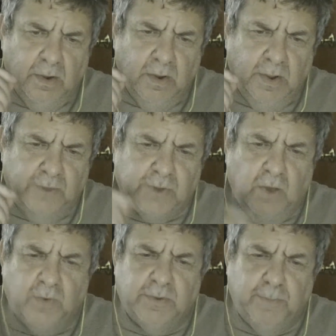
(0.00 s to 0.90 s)
It's
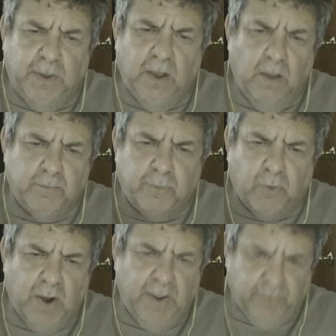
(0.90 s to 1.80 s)
going to become
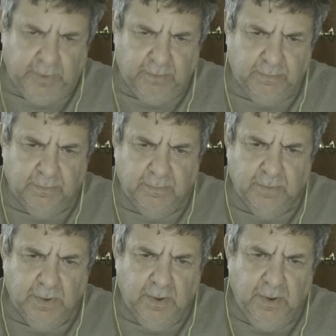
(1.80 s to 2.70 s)
private.
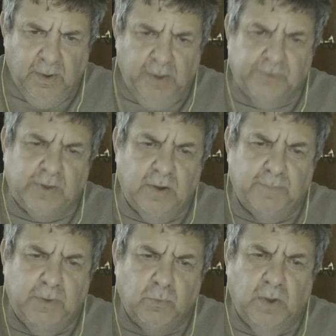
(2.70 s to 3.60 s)
It's going to
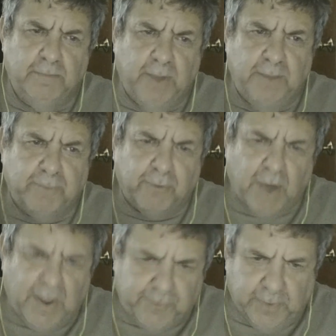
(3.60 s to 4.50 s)
be run by
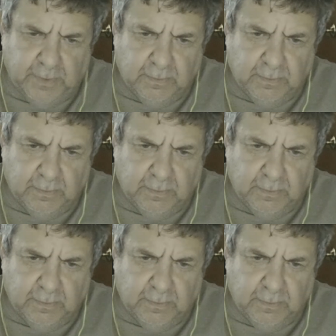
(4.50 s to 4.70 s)
profit